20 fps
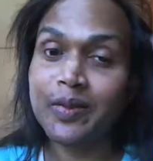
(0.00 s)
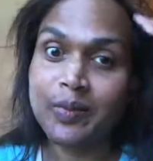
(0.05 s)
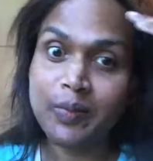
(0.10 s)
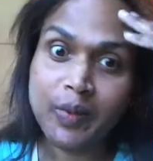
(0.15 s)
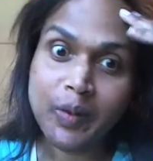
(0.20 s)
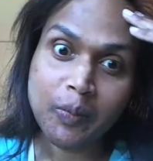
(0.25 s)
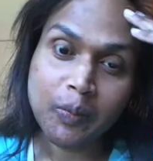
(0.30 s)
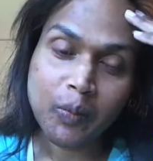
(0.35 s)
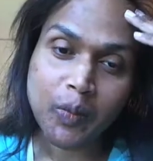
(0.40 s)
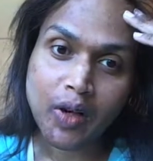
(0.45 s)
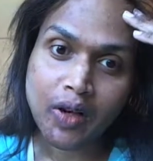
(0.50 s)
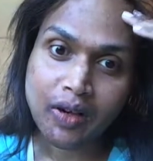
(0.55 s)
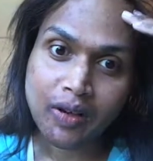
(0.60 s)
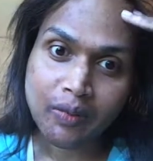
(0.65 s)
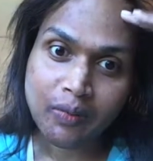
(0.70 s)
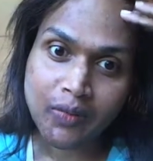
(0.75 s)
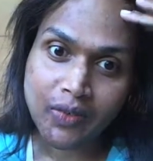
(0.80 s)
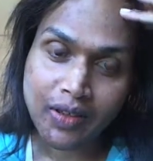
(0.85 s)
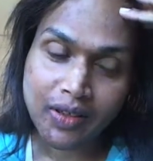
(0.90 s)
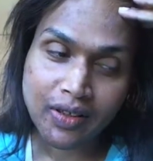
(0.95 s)
My Mom
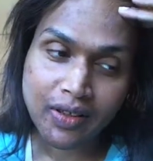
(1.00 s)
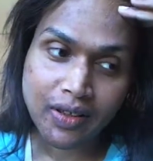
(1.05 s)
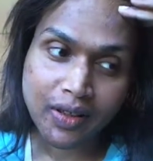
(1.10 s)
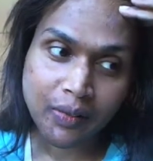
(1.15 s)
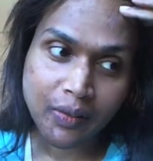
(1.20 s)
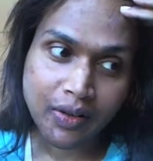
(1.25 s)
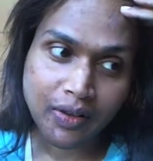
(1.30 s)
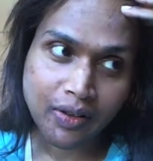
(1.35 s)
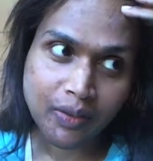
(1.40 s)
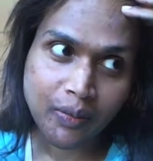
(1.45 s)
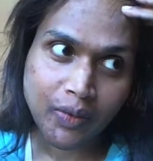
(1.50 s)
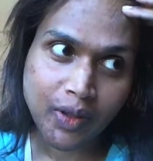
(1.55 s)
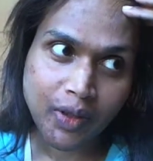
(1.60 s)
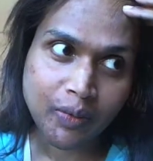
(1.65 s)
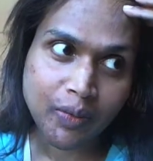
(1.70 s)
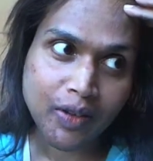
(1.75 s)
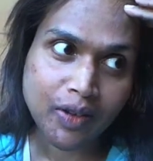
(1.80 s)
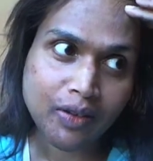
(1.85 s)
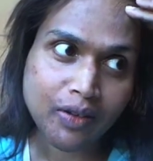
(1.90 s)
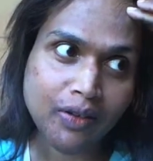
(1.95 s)
was telling me something
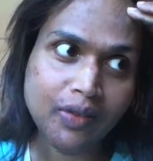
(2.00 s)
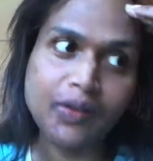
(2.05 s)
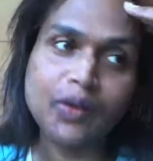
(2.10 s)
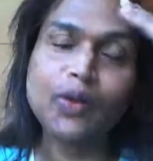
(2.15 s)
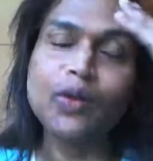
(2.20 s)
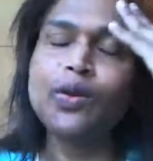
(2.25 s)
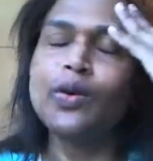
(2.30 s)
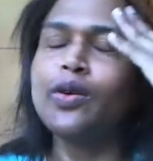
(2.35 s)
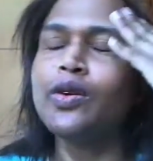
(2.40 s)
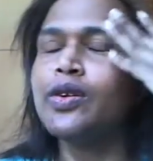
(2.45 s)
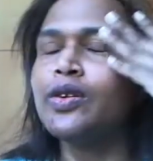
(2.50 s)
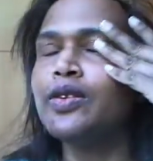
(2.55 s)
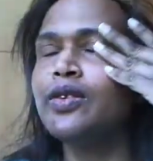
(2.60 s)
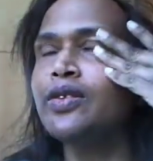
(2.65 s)
about not hoard,